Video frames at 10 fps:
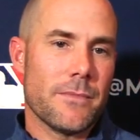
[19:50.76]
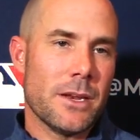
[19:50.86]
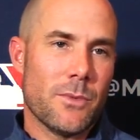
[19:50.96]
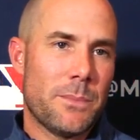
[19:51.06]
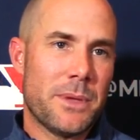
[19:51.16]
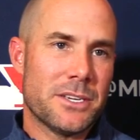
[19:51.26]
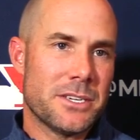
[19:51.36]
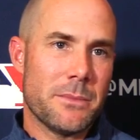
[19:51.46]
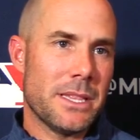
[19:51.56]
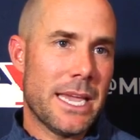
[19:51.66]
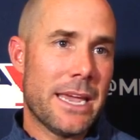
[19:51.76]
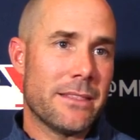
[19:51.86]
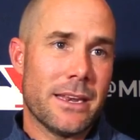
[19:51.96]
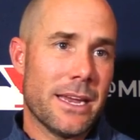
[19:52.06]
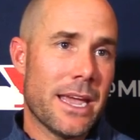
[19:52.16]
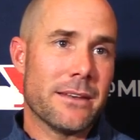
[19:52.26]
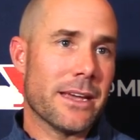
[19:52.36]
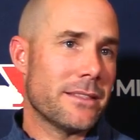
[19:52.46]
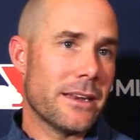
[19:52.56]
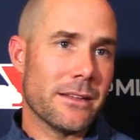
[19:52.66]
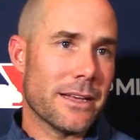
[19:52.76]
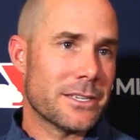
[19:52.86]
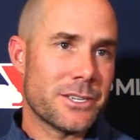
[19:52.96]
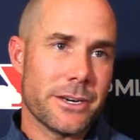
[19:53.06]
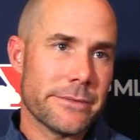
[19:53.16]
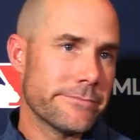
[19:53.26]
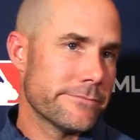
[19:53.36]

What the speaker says: we pitched him in the eighth inning and ninth inning last year.